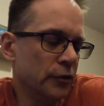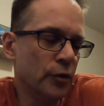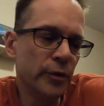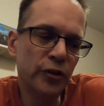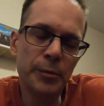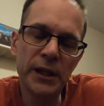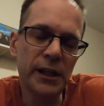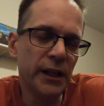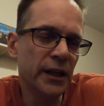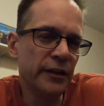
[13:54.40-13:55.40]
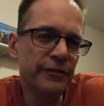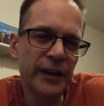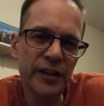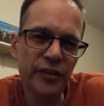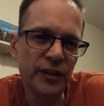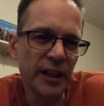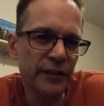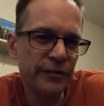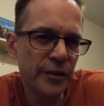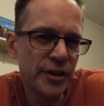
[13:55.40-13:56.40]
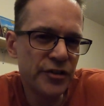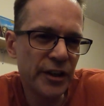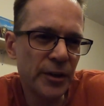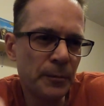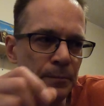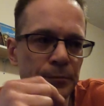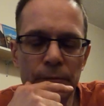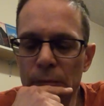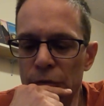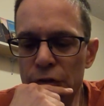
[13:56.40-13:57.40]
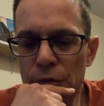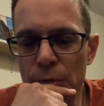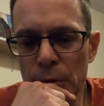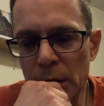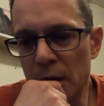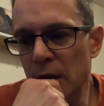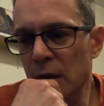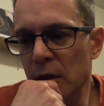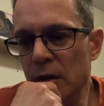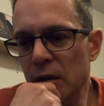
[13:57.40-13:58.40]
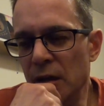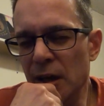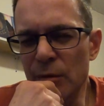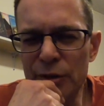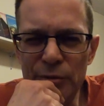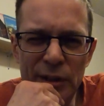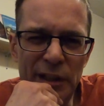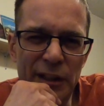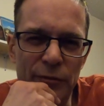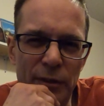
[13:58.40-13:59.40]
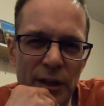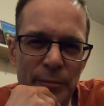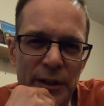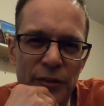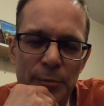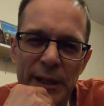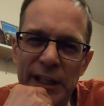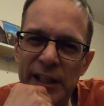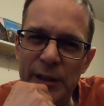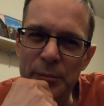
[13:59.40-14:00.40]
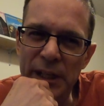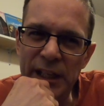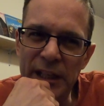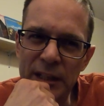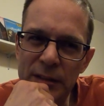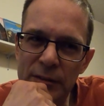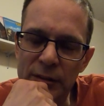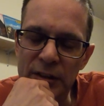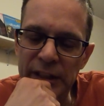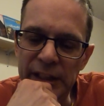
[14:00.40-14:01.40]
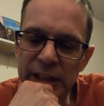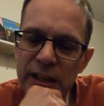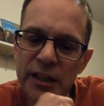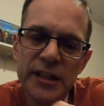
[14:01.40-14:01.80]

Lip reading: Don't expect any kind of fantasyland fairy tale. Two, I wouldn't really even recommend spending any money on any kind